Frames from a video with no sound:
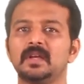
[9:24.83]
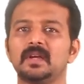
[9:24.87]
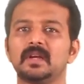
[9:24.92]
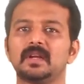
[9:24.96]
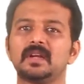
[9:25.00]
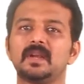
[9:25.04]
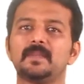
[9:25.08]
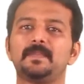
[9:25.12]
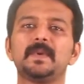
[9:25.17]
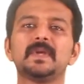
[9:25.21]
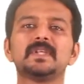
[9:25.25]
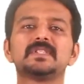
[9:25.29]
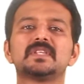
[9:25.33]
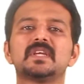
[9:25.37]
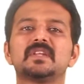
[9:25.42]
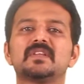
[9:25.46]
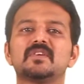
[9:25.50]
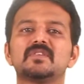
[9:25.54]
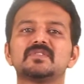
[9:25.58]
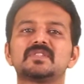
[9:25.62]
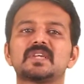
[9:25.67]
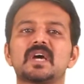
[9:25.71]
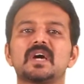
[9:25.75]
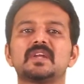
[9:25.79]
Clipping
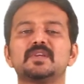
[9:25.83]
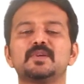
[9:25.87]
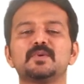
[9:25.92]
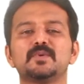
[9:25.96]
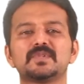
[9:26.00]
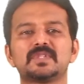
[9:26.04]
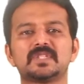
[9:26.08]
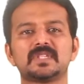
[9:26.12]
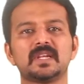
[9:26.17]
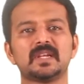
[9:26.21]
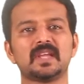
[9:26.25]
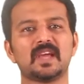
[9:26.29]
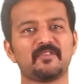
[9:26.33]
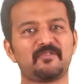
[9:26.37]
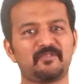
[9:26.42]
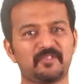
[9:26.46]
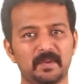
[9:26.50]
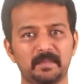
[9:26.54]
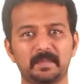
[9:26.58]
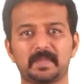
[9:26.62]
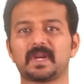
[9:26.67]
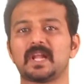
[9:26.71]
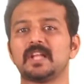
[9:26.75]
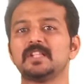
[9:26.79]
circuits are used in
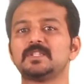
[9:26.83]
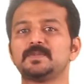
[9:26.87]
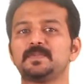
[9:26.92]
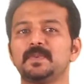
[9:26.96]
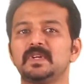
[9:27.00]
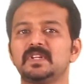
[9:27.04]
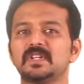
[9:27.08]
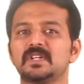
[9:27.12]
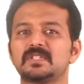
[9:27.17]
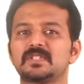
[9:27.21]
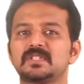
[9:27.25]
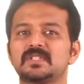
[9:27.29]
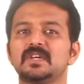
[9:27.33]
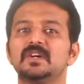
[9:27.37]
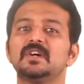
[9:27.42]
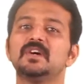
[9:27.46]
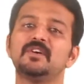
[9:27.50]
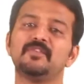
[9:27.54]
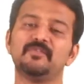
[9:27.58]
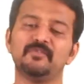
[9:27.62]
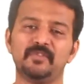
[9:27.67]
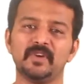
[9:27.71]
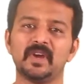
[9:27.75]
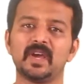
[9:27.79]
FM transmitters
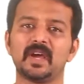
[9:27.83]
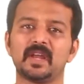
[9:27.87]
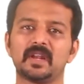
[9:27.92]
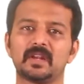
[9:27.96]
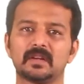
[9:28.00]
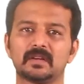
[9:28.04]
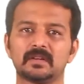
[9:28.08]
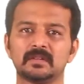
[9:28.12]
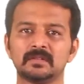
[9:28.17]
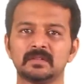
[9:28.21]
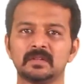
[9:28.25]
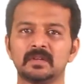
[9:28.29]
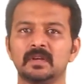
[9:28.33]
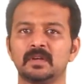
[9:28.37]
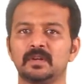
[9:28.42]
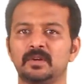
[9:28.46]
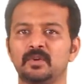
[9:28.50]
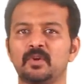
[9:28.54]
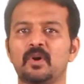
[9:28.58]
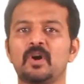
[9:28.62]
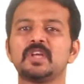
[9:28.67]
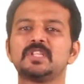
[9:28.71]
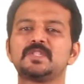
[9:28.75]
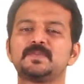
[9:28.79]
where
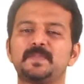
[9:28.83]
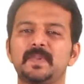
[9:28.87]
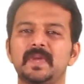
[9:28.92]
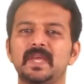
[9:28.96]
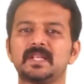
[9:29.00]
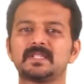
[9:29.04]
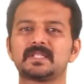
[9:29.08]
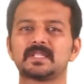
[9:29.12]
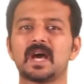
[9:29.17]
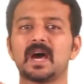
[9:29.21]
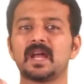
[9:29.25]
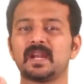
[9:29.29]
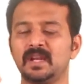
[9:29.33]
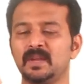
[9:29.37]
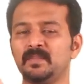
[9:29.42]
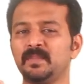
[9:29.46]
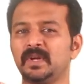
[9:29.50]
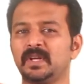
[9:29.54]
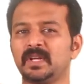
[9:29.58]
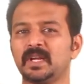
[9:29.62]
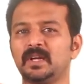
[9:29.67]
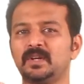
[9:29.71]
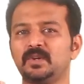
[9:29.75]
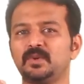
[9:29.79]
noise peaks are
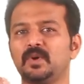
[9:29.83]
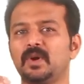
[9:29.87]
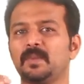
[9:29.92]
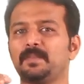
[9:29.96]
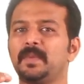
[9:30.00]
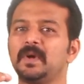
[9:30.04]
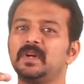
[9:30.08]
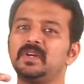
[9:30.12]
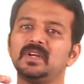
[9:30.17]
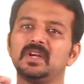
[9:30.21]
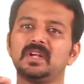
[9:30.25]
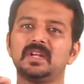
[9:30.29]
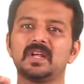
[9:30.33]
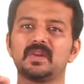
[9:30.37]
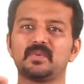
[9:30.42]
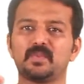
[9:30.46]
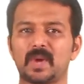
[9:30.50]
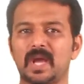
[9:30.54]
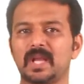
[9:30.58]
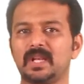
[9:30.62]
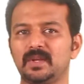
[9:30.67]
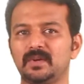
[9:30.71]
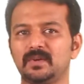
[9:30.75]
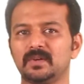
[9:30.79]
limited to a particular
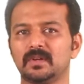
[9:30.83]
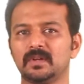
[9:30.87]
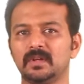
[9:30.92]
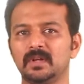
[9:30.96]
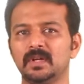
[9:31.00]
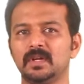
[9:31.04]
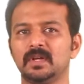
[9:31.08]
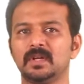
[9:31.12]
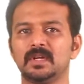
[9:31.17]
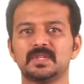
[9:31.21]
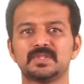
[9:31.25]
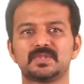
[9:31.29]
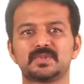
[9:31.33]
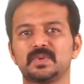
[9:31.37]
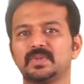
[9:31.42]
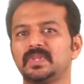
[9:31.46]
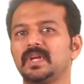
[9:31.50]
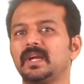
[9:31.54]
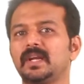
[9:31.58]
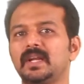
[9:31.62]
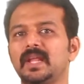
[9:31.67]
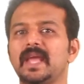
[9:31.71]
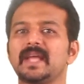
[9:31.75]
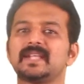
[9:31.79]
value so
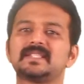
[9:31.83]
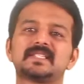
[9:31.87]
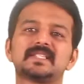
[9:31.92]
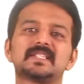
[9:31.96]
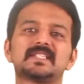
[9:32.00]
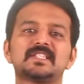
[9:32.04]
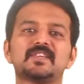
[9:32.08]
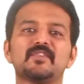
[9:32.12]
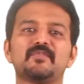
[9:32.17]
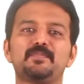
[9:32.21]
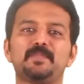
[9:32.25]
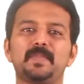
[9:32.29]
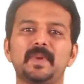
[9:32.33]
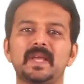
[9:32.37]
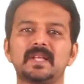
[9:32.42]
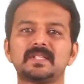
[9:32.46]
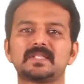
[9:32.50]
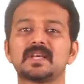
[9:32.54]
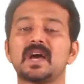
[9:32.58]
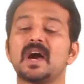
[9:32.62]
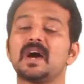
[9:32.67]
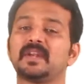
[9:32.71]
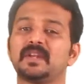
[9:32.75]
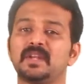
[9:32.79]
that excessive peaks
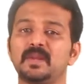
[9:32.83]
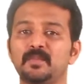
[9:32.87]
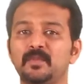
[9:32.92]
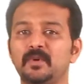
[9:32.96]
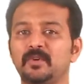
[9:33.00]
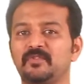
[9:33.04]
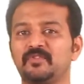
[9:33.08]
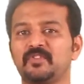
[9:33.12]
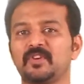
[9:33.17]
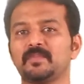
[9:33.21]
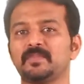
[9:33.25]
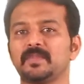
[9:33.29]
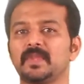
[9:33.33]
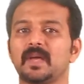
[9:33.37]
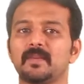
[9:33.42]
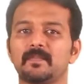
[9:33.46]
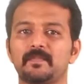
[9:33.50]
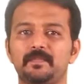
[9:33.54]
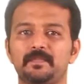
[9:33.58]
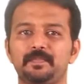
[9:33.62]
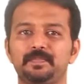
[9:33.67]
are removed from them.